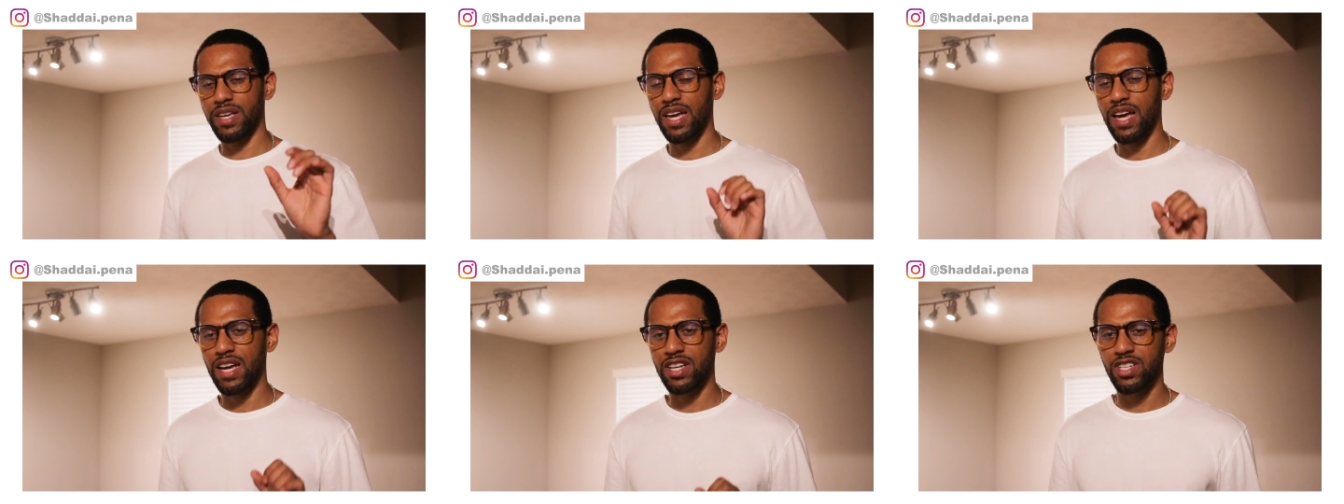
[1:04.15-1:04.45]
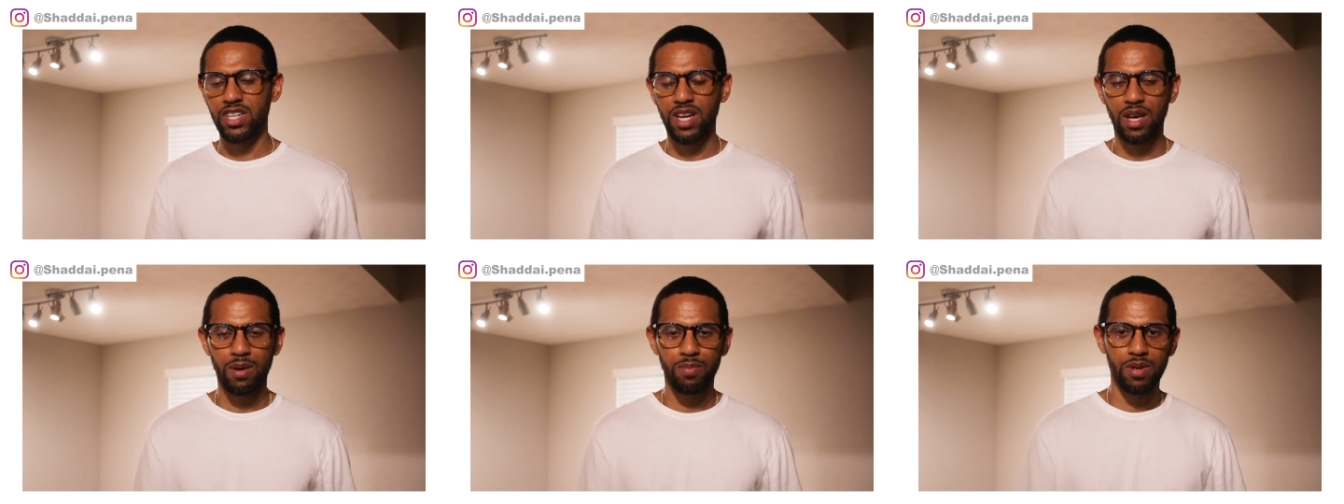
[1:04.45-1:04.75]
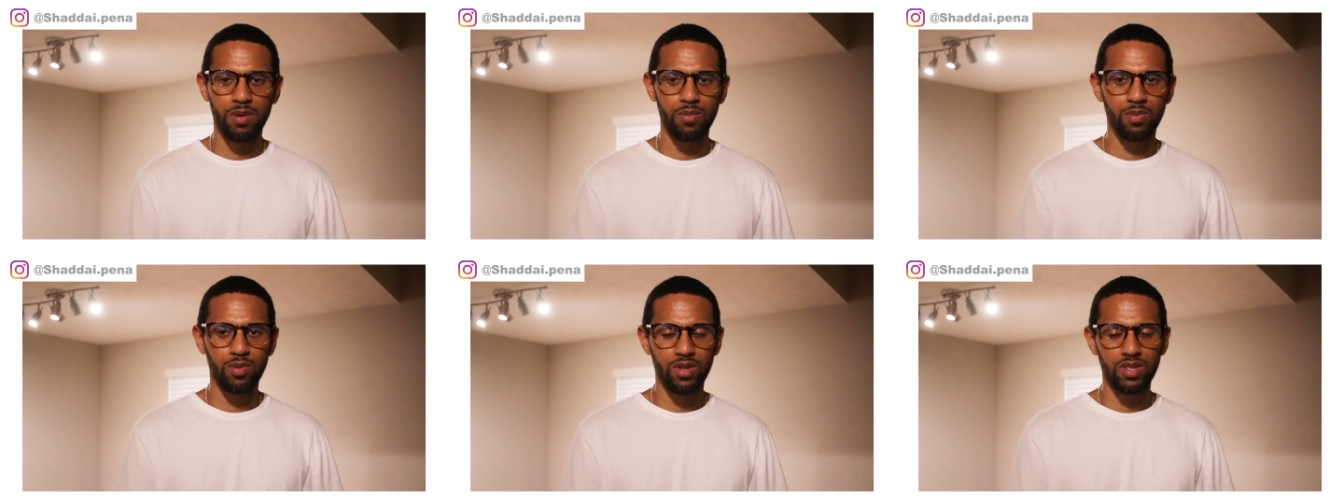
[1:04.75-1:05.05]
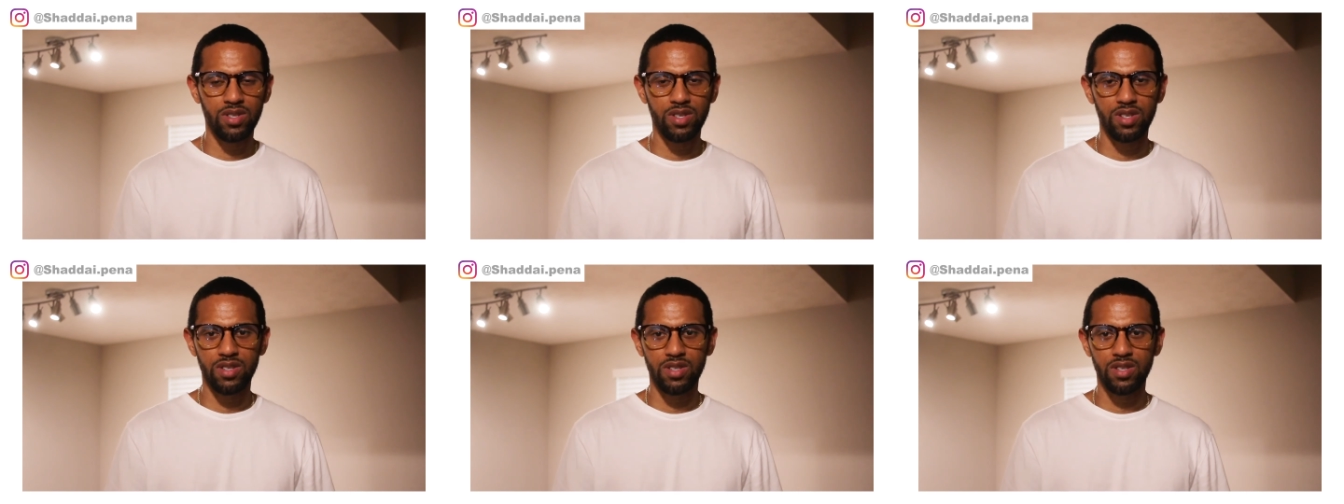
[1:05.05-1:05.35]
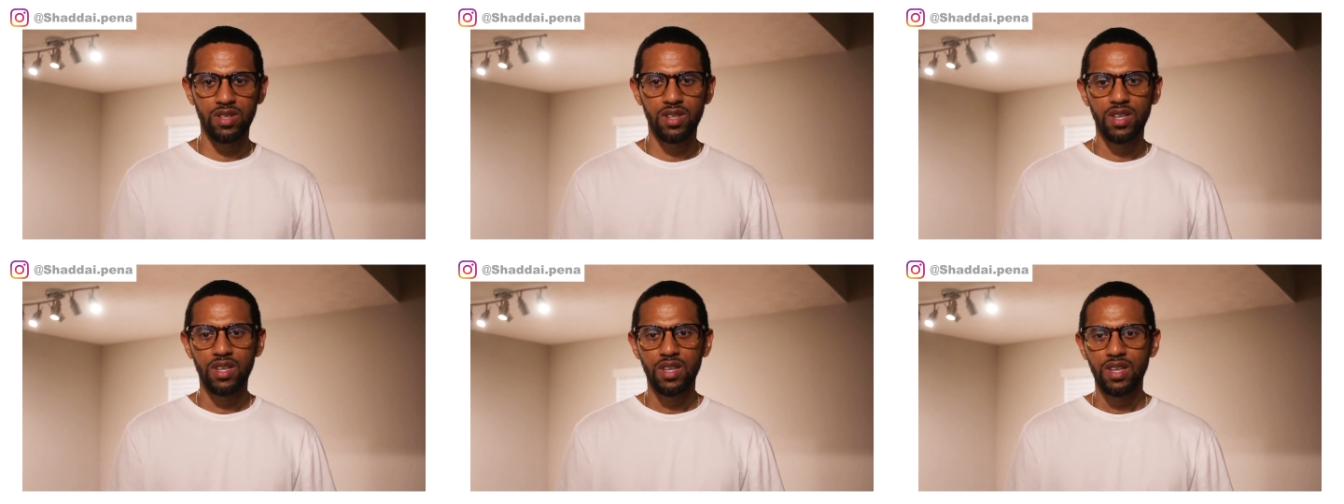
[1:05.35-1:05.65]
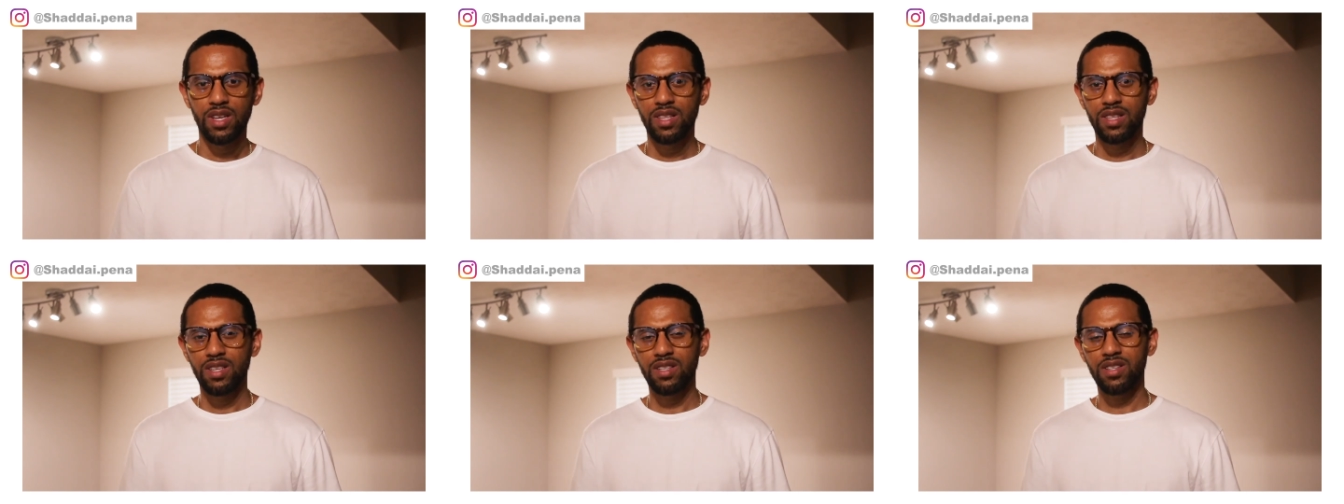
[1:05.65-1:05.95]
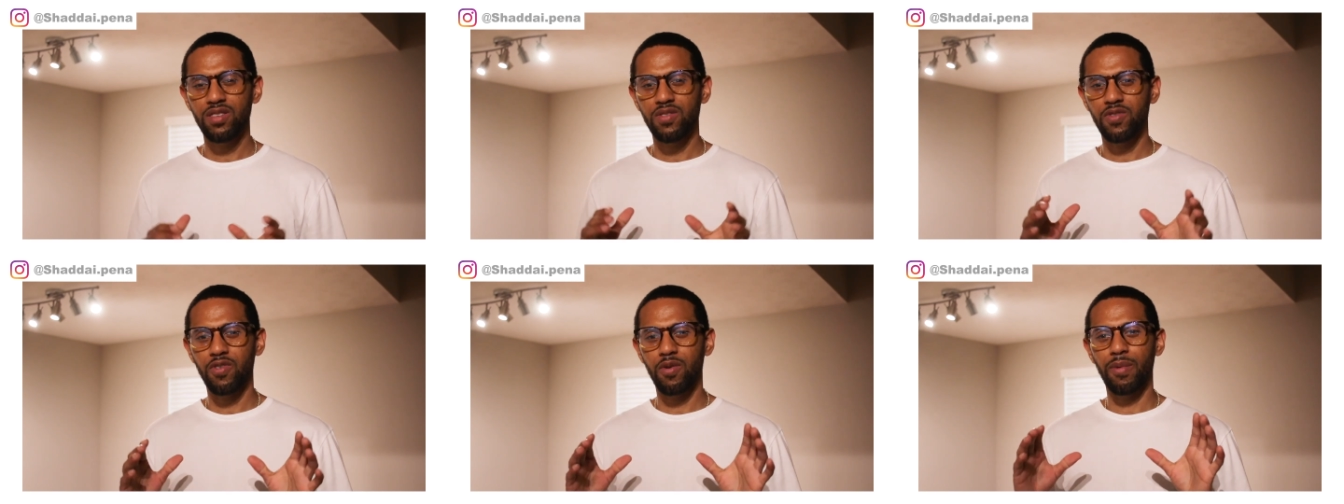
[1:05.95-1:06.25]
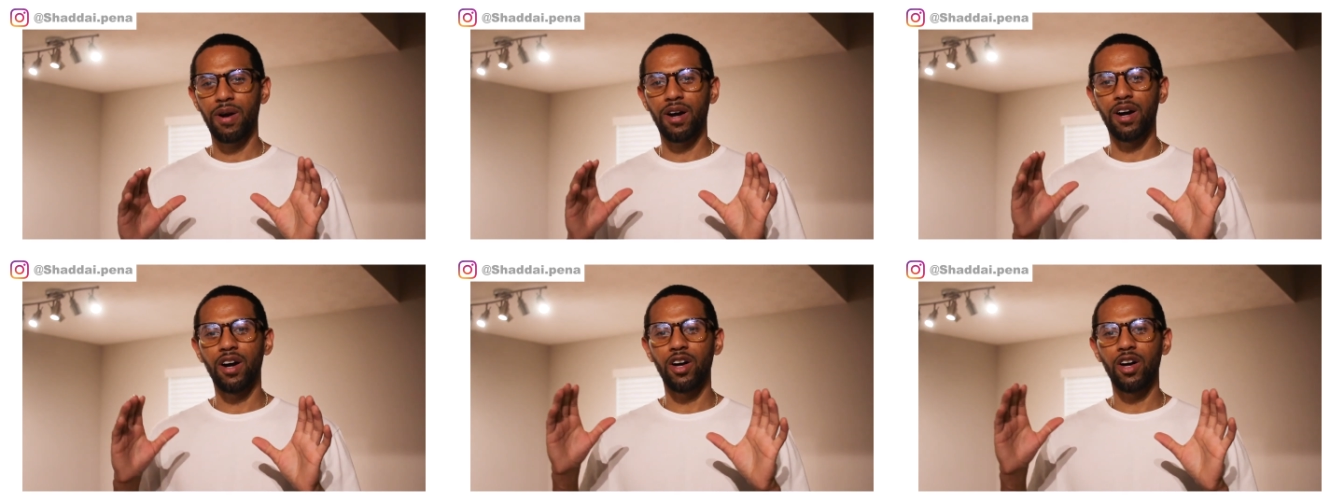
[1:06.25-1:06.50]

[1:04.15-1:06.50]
Cash App people, this is this is for my